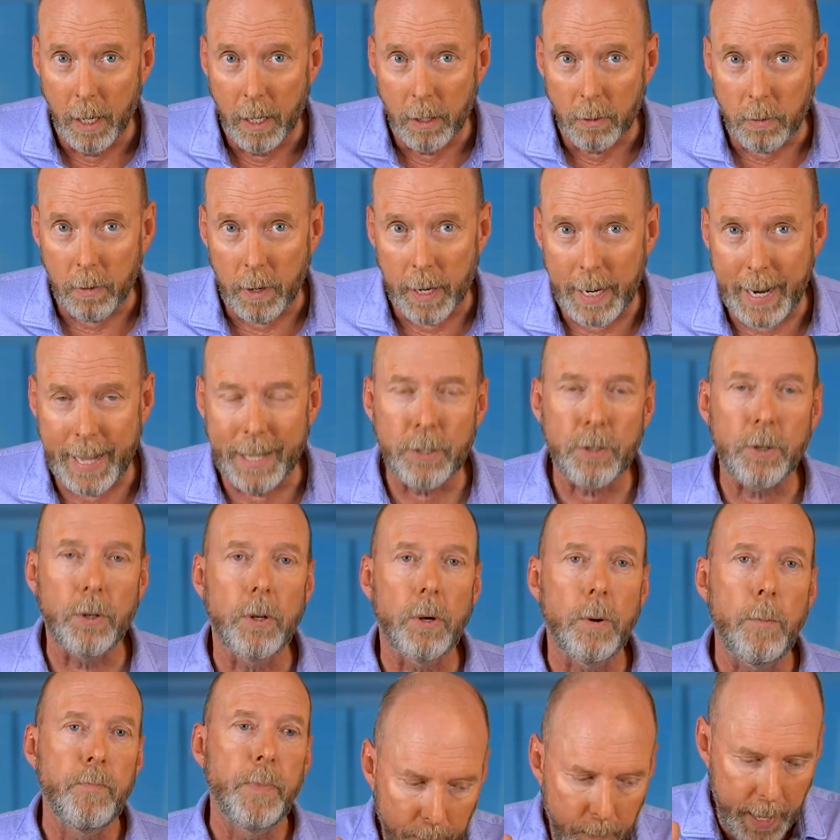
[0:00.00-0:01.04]
Right. And
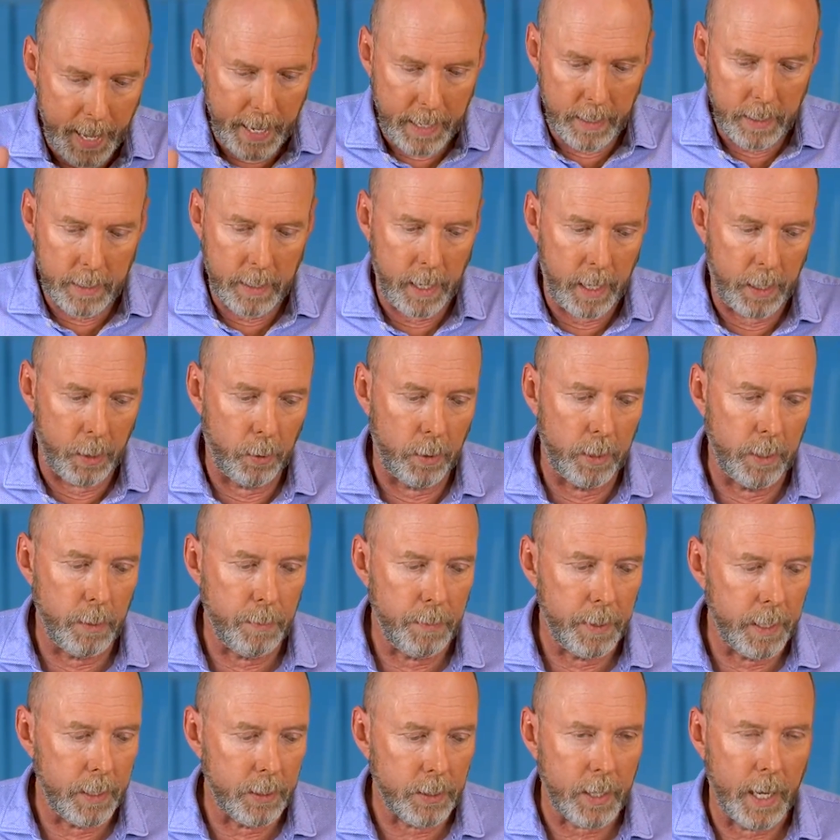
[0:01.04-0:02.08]
so that integrity
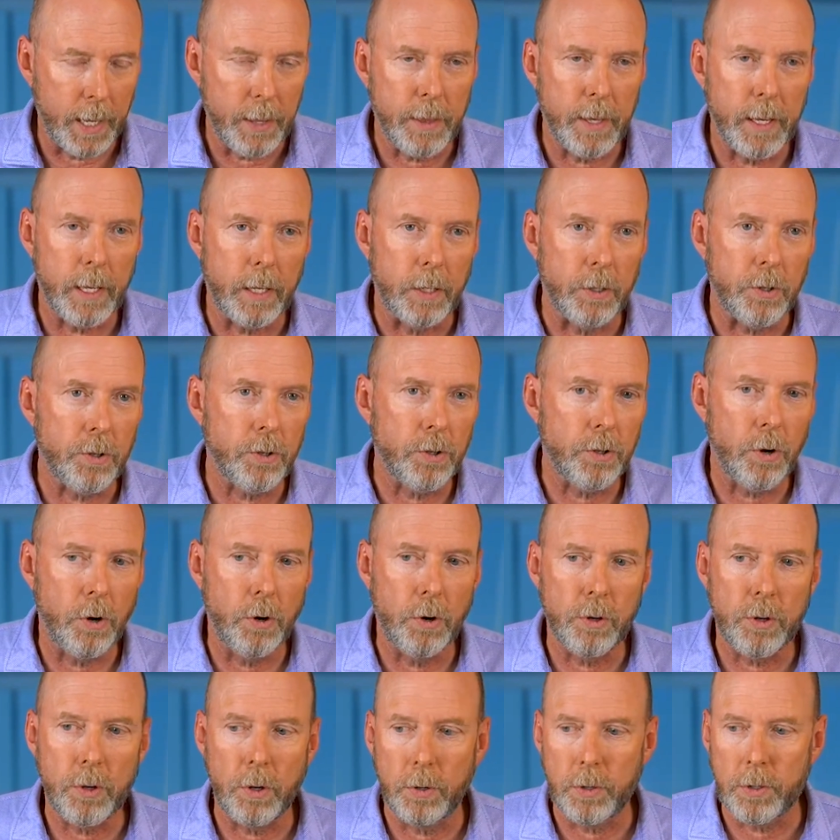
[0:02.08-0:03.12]
piece, I think, is
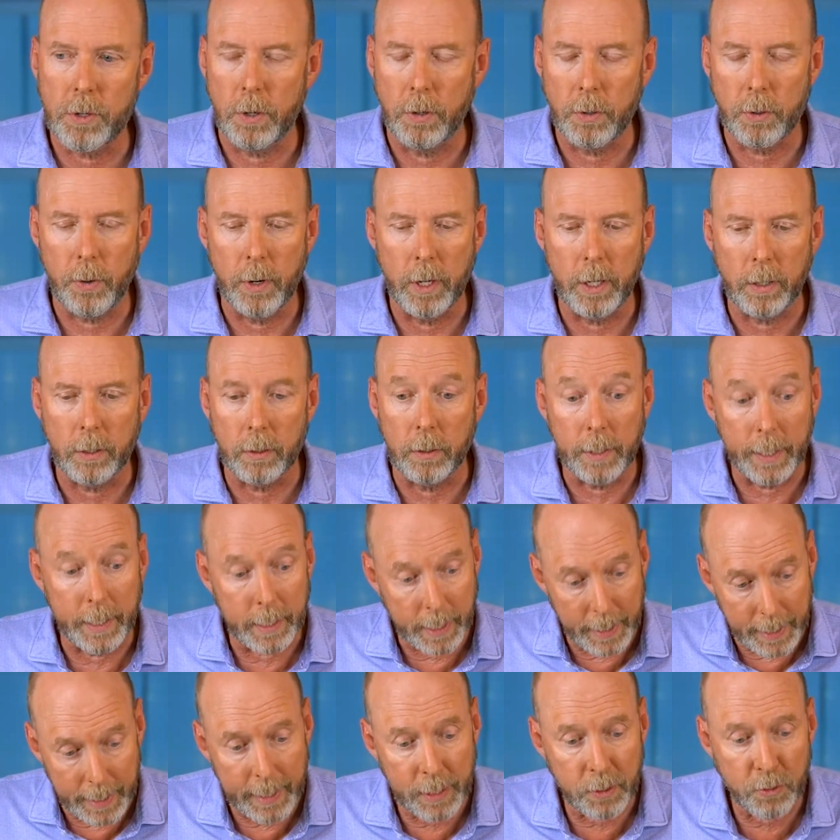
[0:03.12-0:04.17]
so critical.
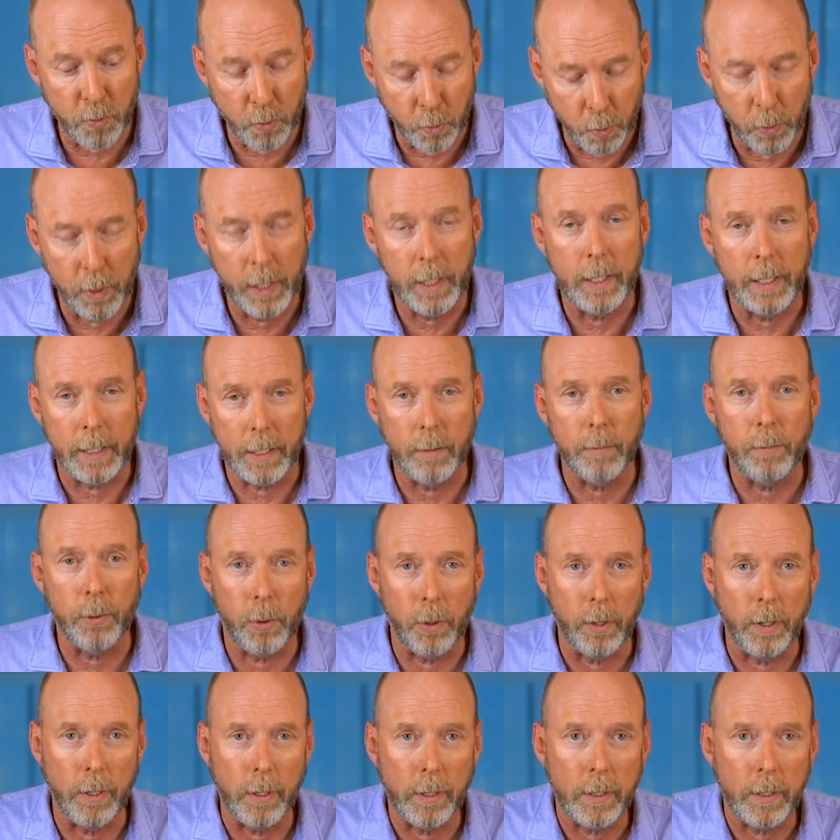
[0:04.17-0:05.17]
It is really important.